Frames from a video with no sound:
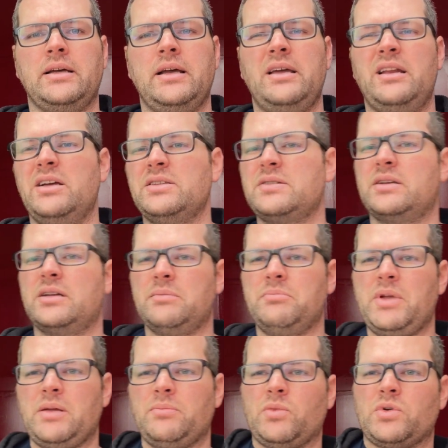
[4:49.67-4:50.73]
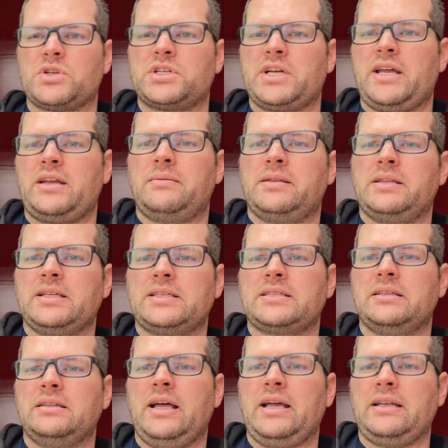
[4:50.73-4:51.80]
also ended up being more shiny, and that's
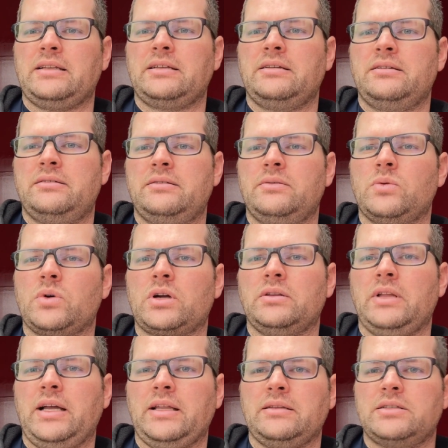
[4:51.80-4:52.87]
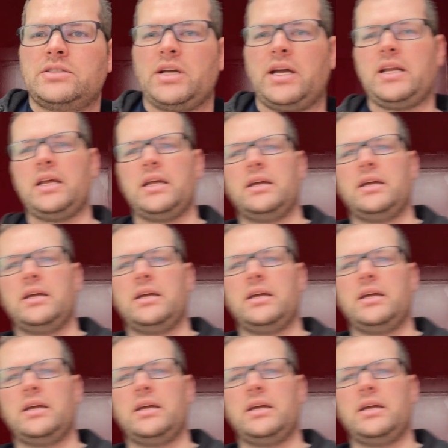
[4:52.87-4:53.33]
the light, the work light shining.